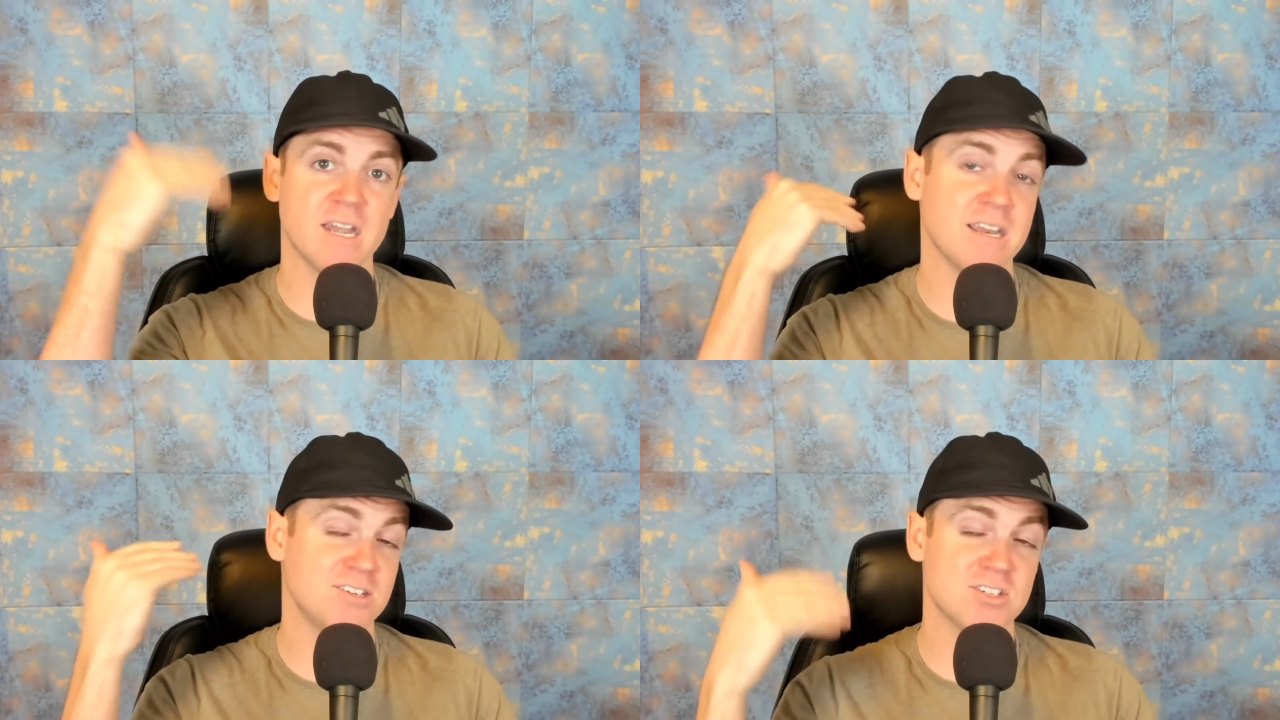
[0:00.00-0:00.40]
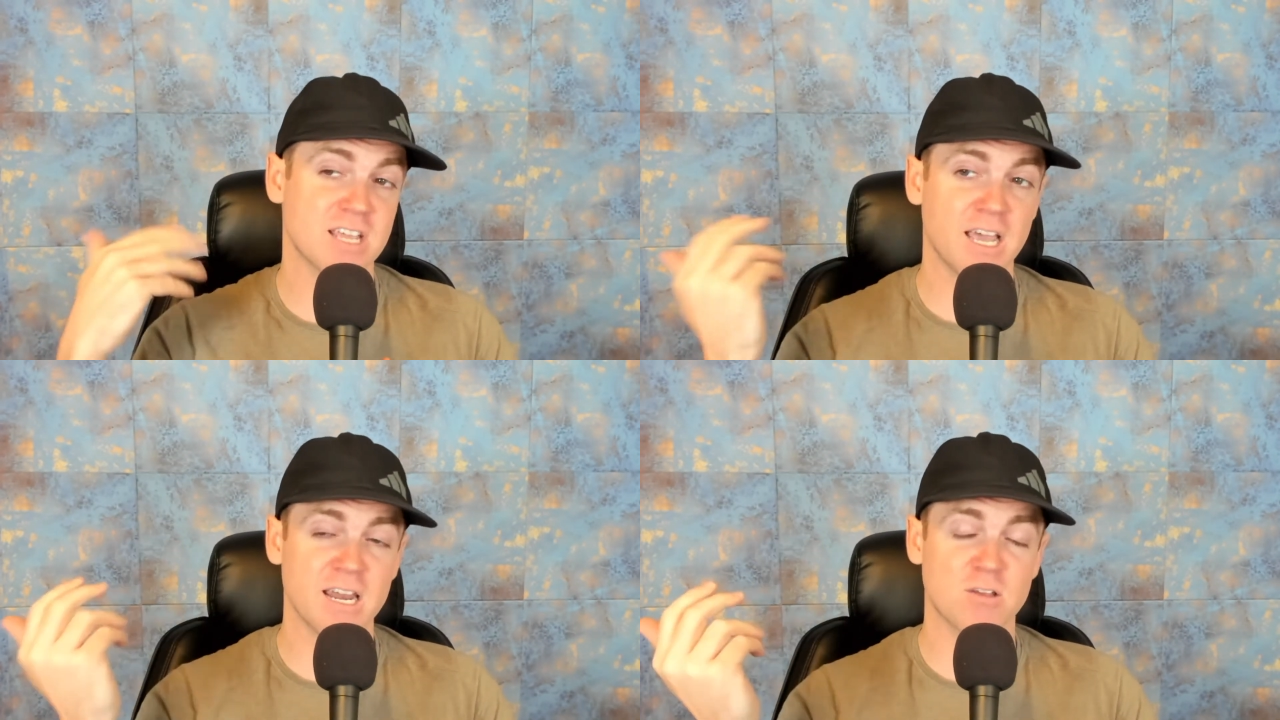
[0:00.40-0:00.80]
and just
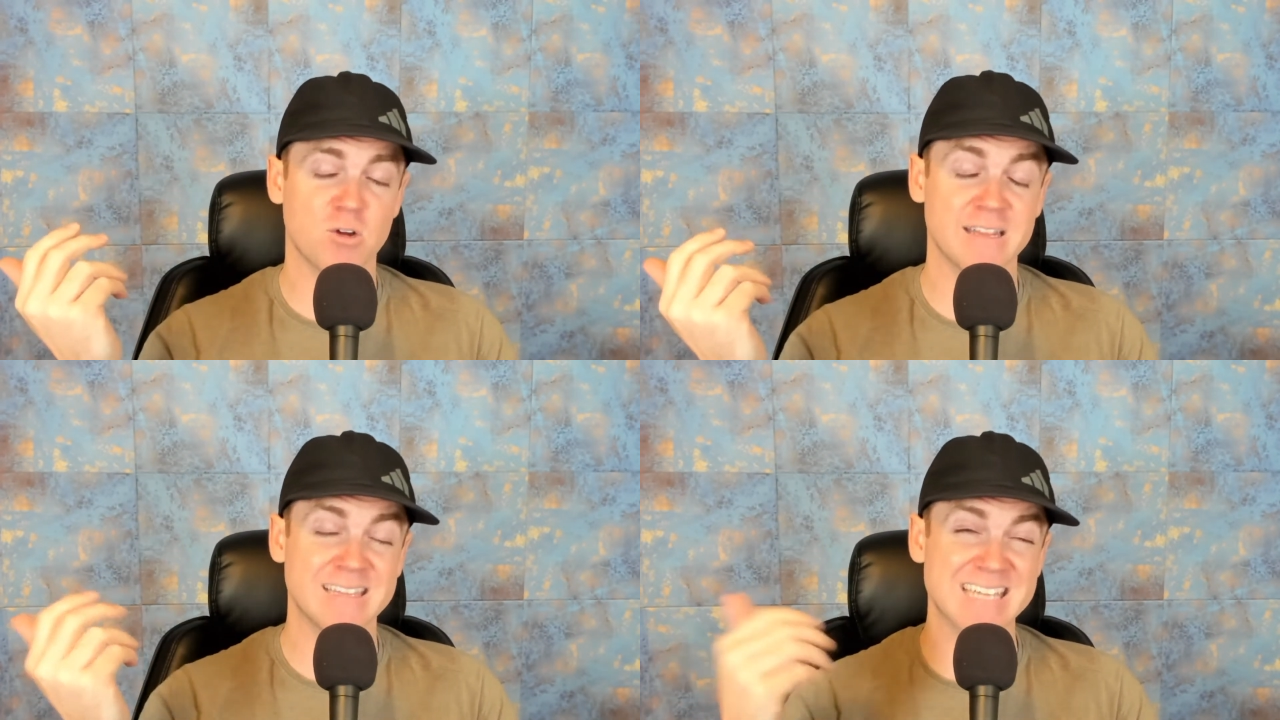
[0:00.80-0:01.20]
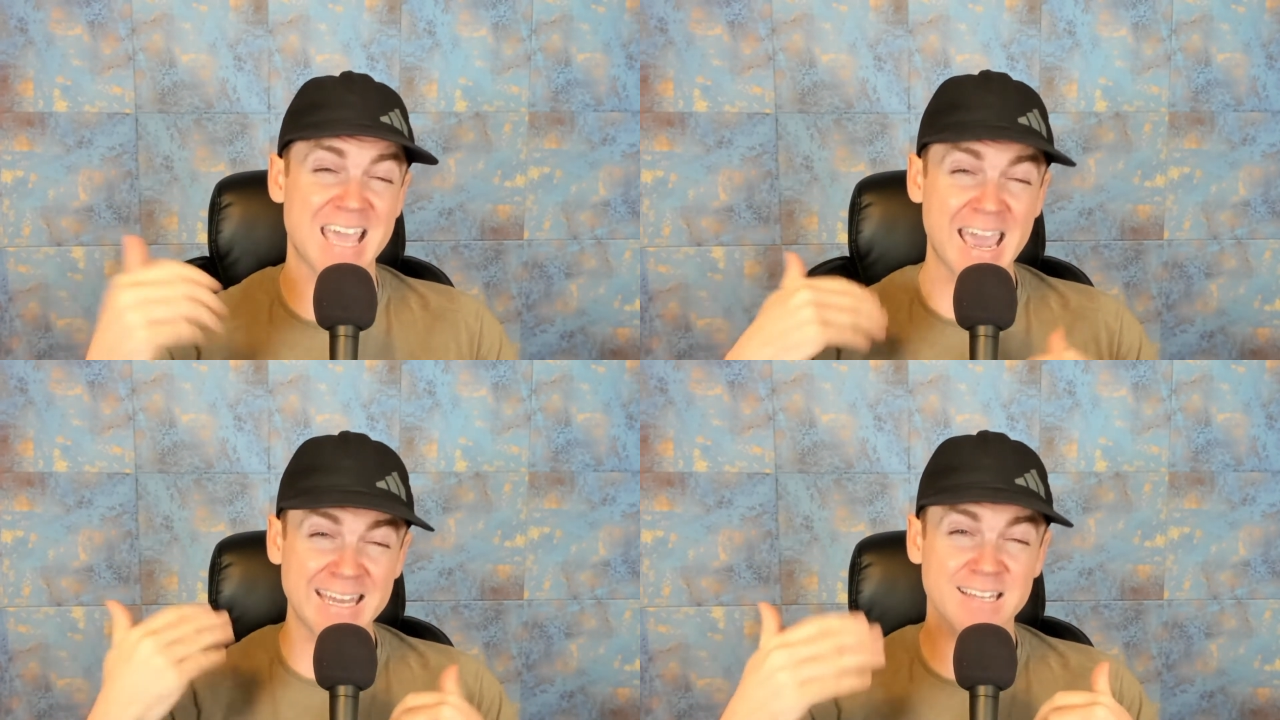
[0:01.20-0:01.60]
kind of creating this
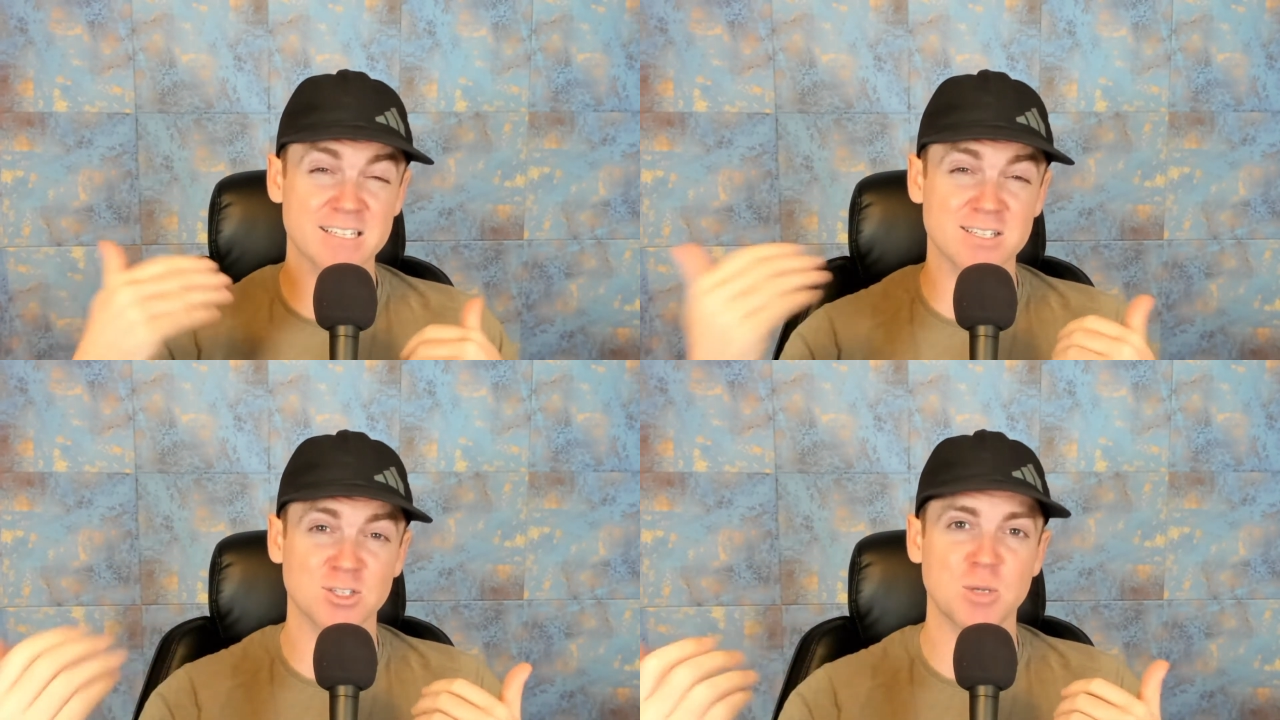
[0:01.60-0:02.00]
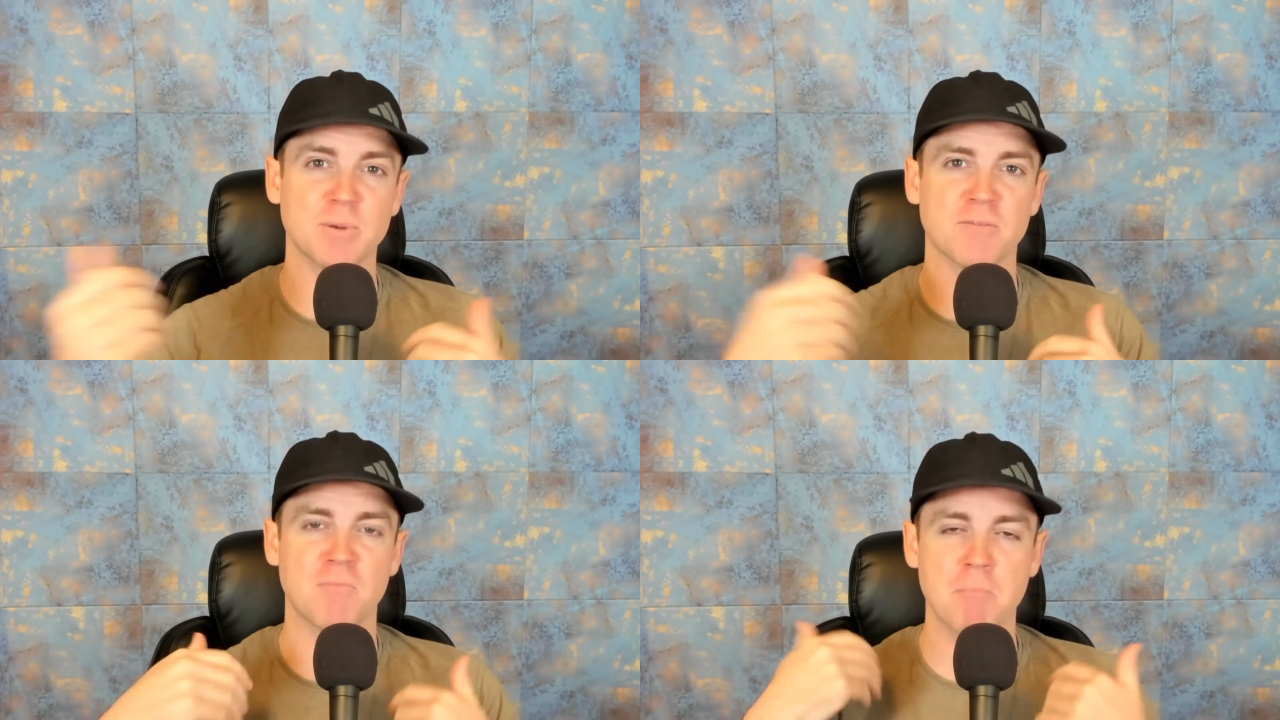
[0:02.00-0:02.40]
endless loop
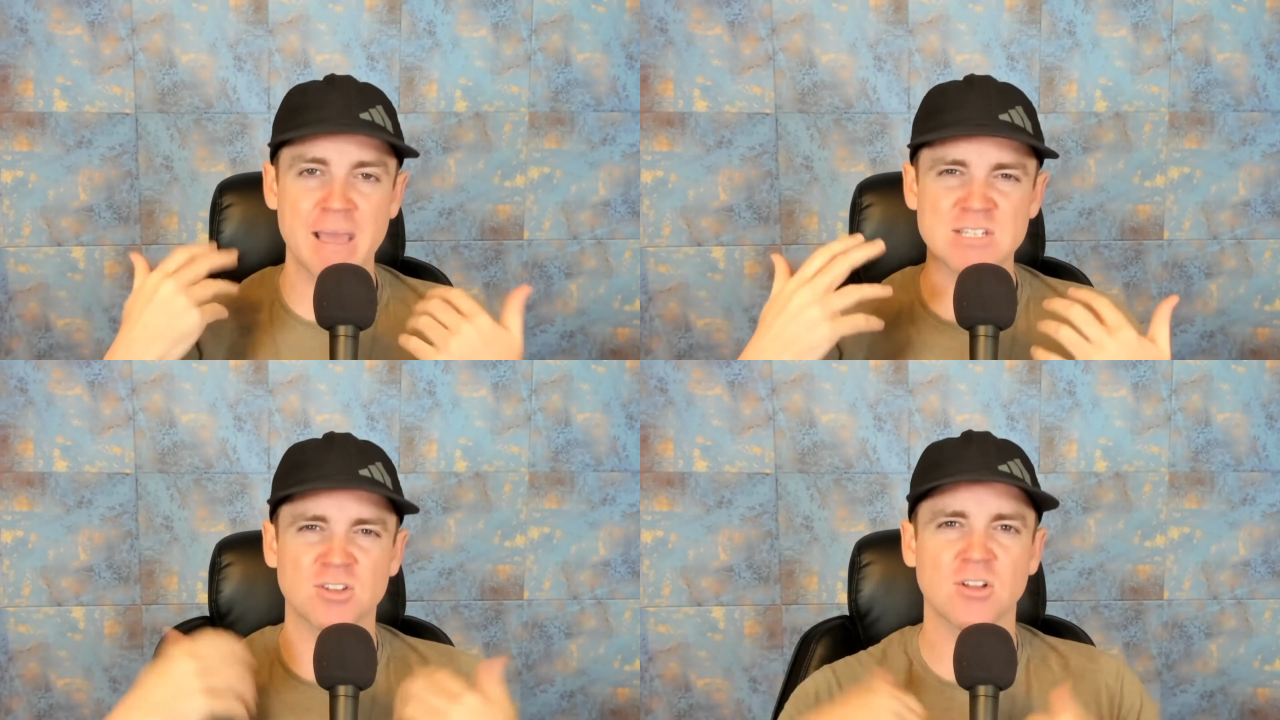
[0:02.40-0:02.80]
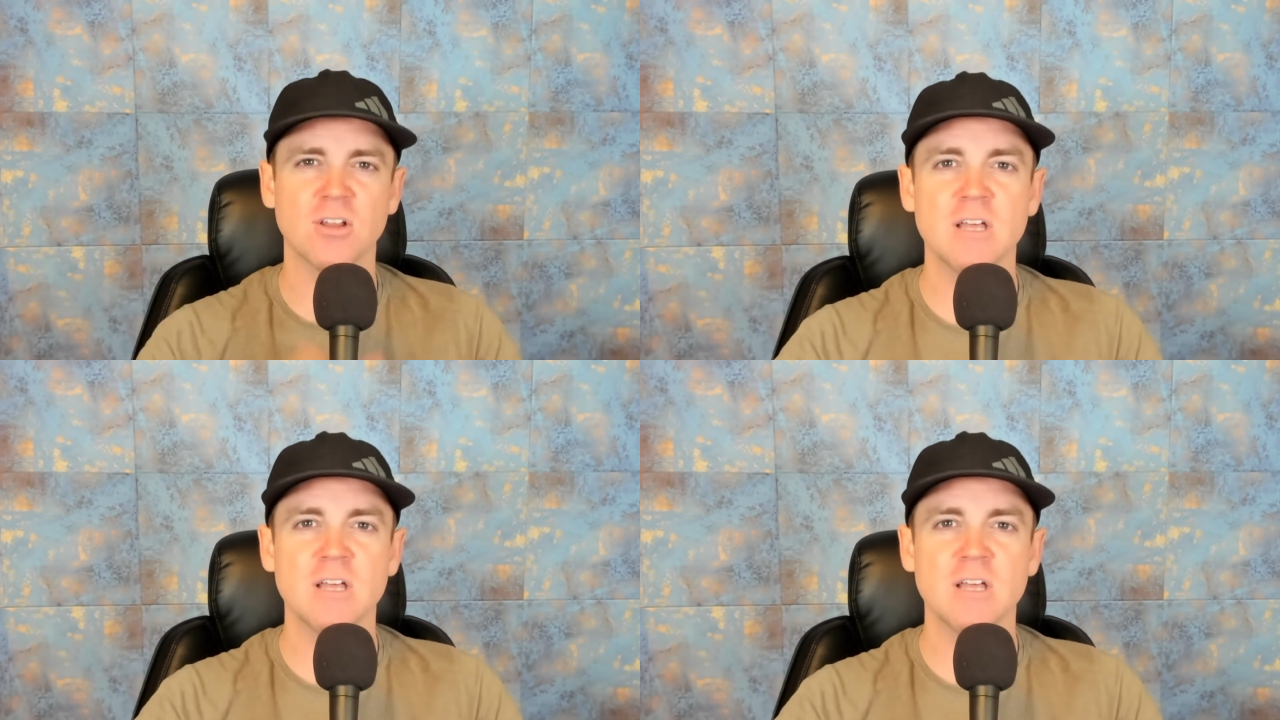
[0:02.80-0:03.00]
of mental